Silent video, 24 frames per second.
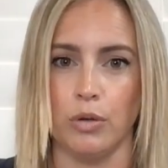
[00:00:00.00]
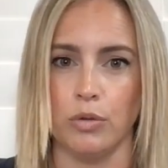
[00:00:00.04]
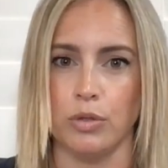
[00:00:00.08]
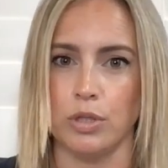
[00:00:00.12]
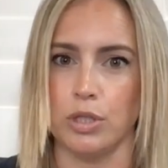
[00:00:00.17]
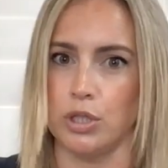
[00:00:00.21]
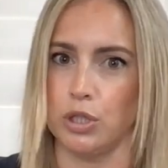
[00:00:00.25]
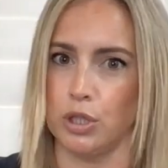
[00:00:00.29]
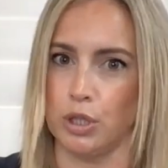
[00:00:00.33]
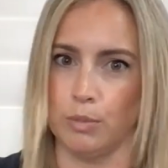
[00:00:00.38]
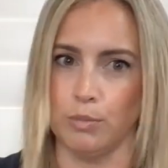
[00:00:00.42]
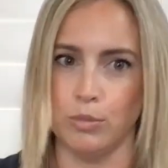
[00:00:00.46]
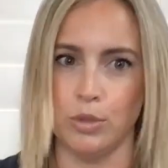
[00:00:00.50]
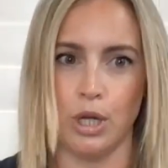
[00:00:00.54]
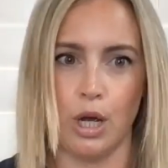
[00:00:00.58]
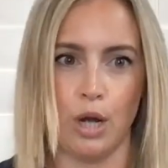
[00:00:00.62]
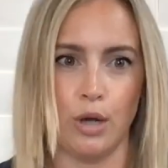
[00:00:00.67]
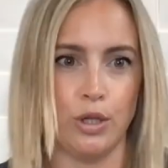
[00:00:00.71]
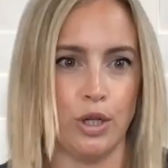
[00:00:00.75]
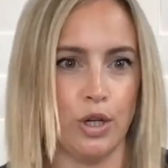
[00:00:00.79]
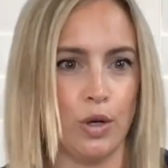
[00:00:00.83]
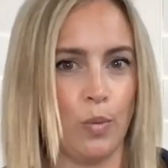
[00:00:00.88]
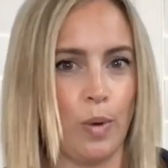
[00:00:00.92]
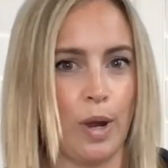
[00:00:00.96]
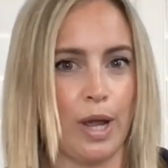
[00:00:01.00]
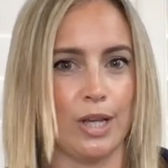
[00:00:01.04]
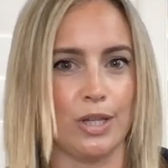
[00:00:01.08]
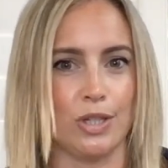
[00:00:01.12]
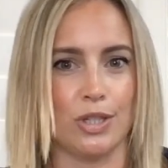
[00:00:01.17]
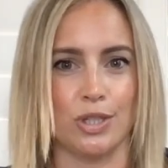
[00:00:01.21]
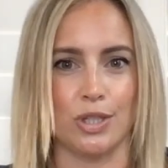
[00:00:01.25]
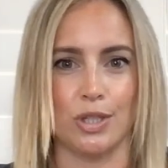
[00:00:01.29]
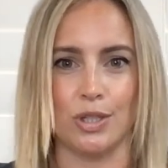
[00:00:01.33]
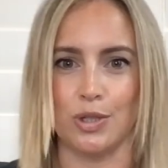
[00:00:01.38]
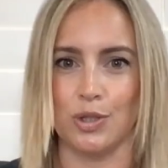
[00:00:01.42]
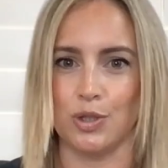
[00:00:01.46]
slim down your
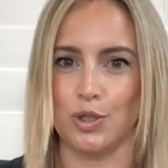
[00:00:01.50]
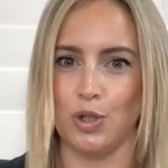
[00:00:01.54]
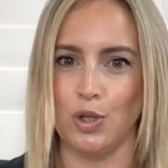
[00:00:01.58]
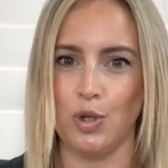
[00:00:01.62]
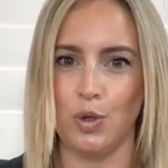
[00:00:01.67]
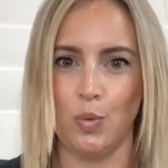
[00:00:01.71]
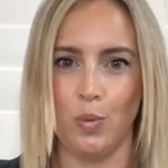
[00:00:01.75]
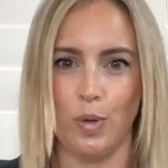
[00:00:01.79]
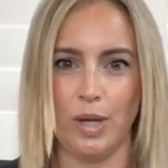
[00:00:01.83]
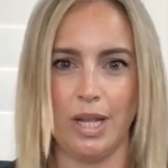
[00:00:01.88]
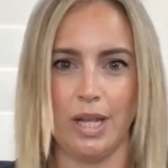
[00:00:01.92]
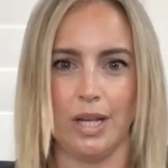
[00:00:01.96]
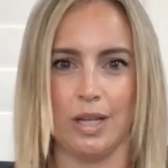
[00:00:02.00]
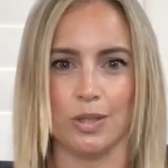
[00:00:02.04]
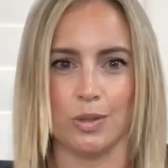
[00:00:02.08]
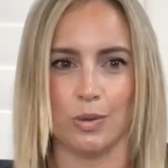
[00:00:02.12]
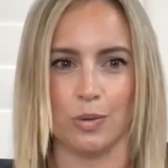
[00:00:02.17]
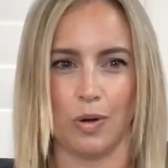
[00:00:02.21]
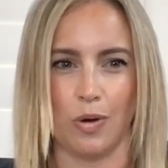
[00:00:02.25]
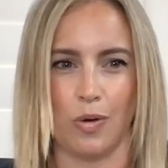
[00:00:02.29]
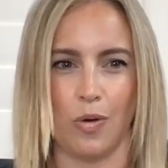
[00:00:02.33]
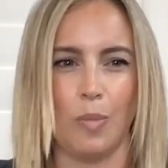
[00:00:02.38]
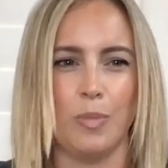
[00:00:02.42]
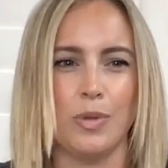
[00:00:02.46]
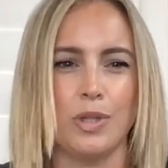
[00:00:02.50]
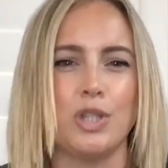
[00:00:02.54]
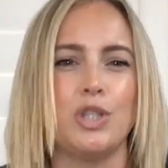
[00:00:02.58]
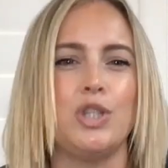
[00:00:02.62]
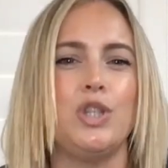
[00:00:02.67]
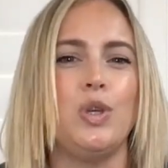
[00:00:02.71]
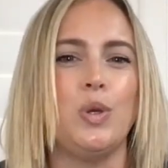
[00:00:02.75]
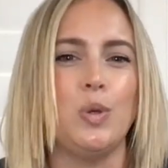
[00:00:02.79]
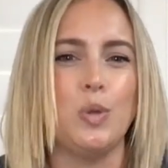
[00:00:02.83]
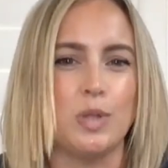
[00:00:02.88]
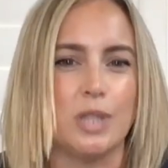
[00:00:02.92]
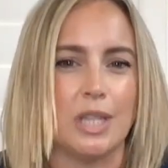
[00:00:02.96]
waist in 2 weeks, or
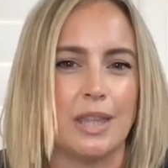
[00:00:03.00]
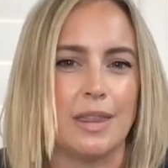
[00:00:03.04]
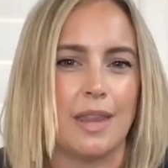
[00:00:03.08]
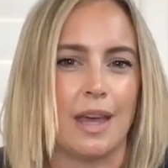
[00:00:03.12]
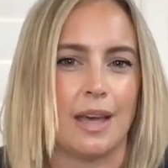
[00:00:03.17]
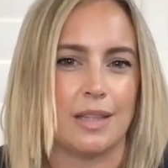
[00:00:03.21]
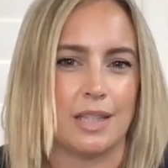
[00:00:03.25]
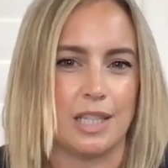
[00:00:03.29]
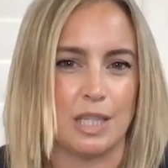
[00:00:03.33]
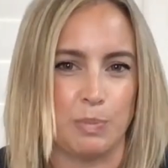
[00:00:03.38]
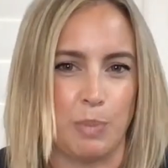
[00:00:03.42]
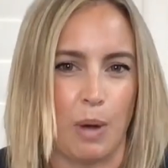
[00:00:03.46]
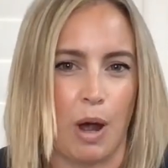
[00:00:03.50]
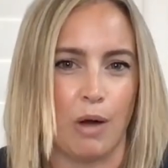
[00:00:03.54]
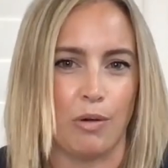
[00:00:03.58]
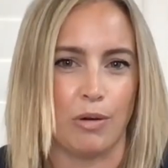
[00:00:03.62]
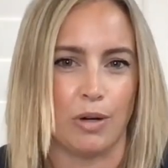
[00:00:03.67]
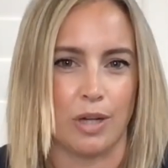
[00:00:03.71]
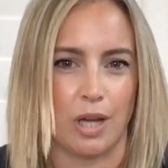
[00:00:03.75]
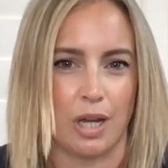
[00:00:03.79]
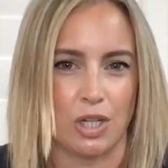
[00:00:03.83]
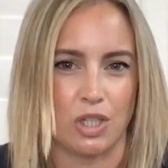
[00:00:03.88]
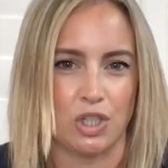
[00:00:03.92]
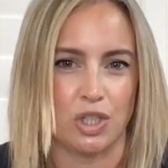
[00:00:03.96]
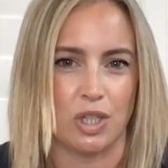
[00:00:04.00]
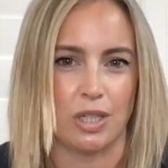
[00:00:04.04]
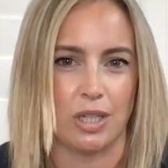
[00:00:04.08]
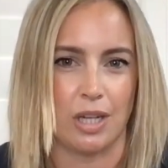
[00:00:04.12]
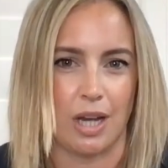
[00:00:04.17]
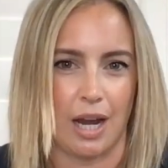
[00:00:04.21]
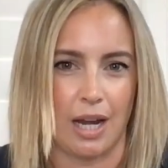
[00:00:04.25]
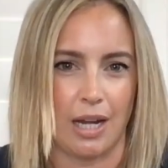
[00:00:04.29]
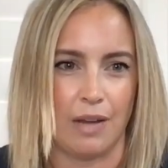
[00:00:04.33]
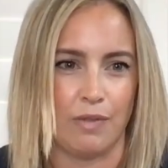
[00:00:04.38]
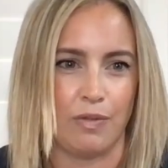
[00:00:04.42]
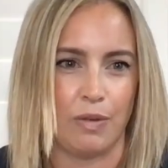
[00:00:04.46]
almost using that spot reduction
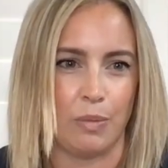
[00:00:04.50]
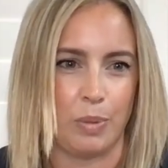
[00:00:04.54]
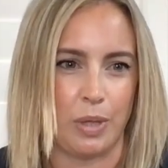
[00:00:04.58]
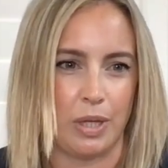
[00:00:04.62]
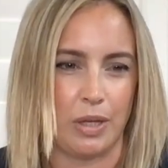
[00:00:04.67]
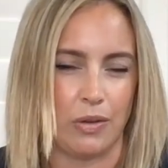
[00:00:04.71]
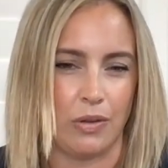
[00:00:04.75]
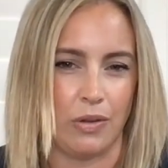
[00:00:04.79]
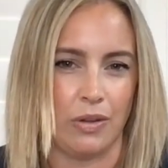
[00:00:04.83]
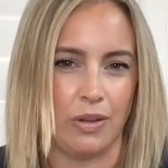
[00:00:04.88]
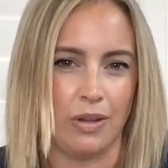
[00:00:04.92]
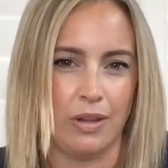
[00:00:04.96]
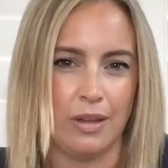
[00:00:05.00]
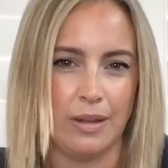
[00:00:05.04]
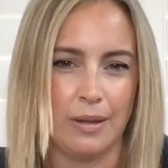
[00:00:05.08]
kind of appeal?